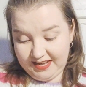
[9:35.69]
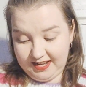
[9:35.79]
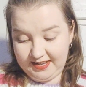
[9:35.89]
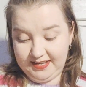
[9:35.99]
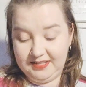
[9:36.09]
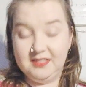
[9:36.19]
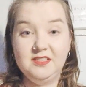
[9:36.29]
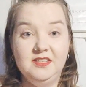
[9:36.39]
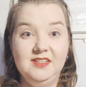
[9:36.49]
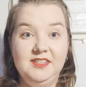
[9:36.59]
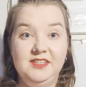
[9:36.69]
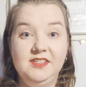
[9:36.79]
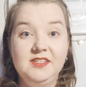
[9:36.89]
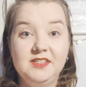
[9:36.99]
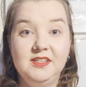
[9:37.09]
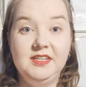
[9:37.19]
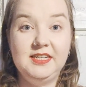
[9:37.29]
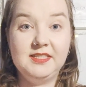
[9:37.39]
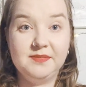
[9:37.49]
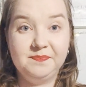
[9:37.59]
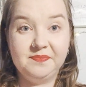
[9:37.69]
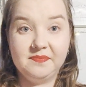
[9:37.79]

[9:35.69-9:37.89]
I didn't knit